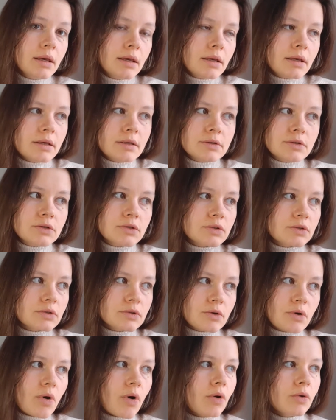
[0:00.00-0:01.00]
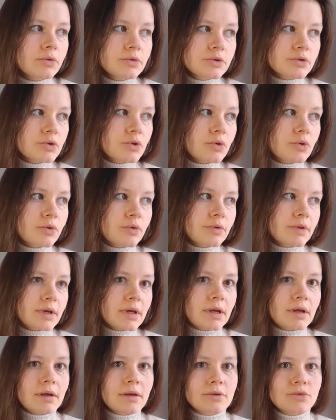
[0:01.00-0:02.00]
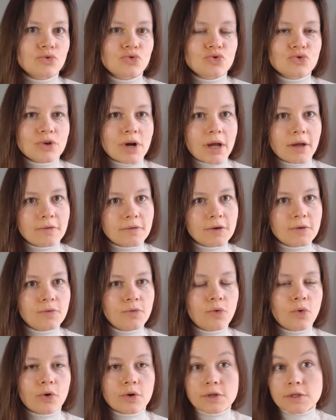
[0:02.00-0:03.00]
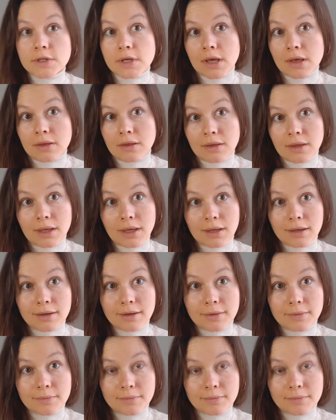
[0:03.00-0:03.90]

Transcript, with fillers: it's also the driving force, I think.